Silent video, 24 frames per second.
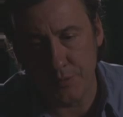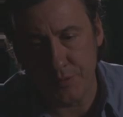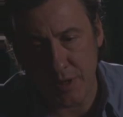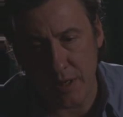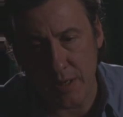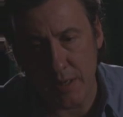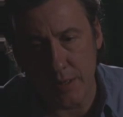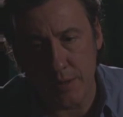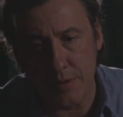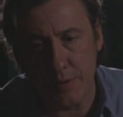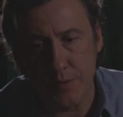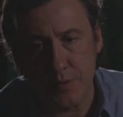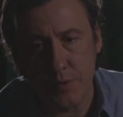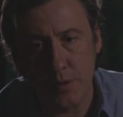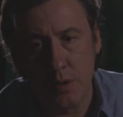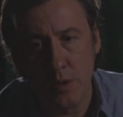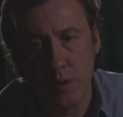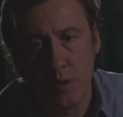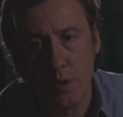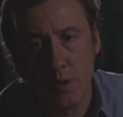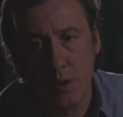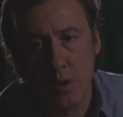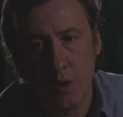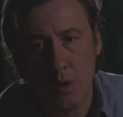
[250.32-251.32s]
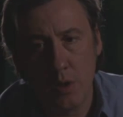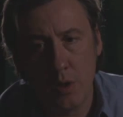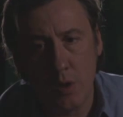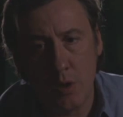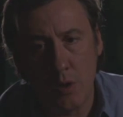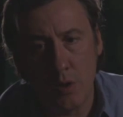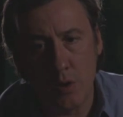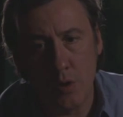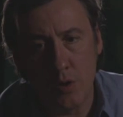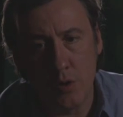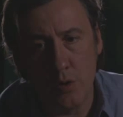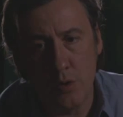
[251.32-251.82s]
days,
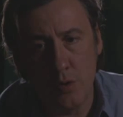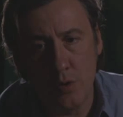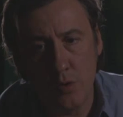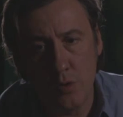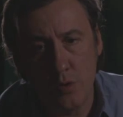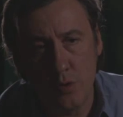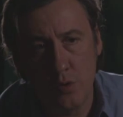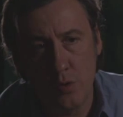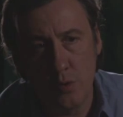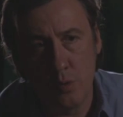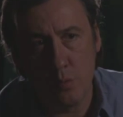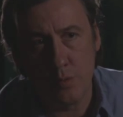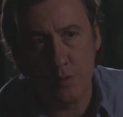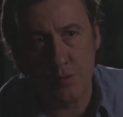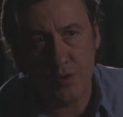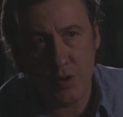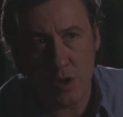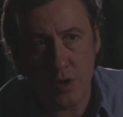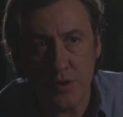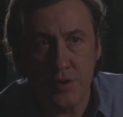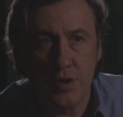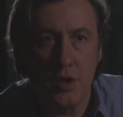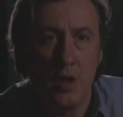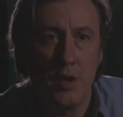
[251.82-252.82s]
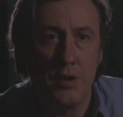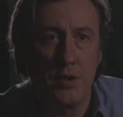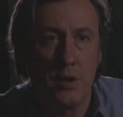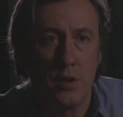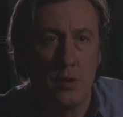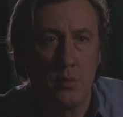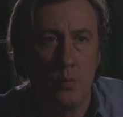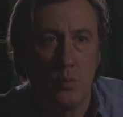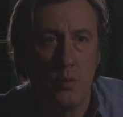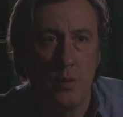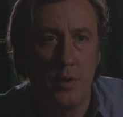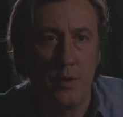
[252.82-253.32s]
you were
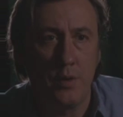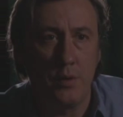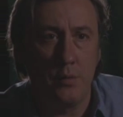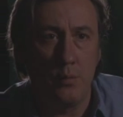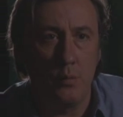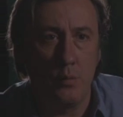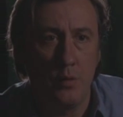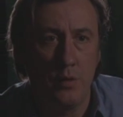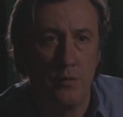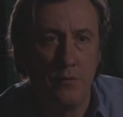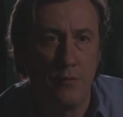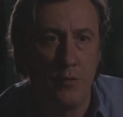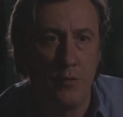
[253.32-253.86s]
associated with, with